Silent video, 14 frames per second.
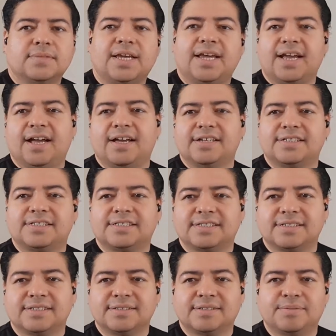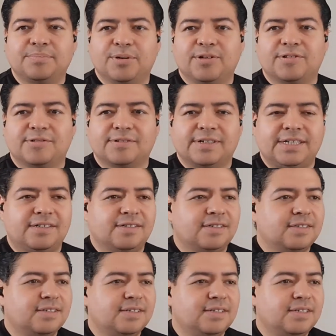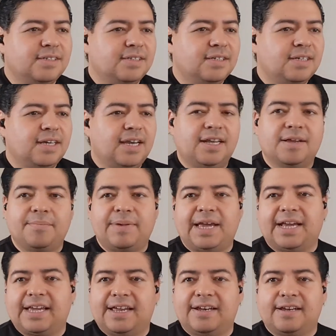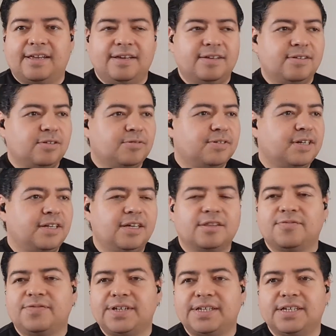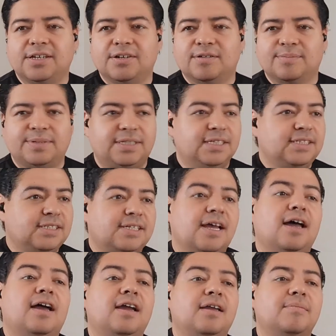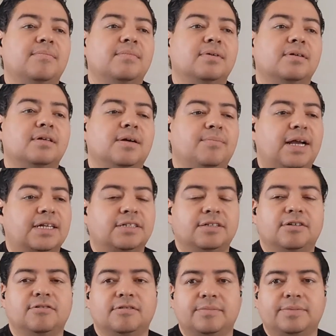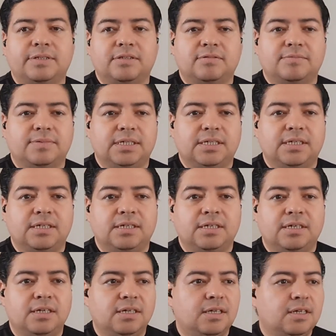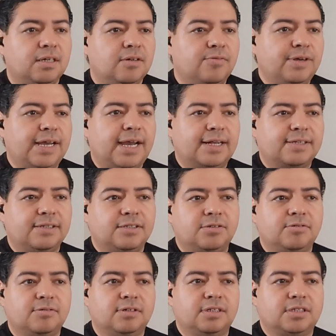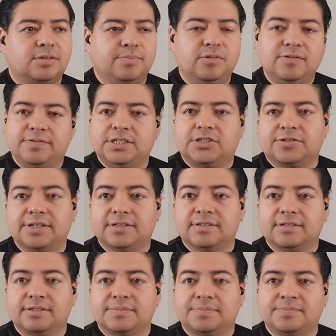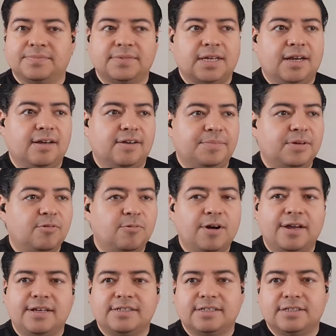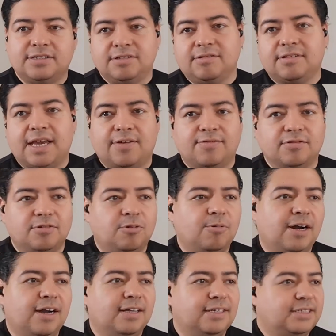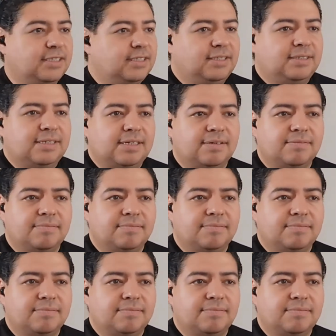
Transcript: Hey guys, Berto here, and I'm back at it again doing another video. This time, I'm actually going to be reacting to a movie trailer. Now, I've been wanting to do that for a while, I just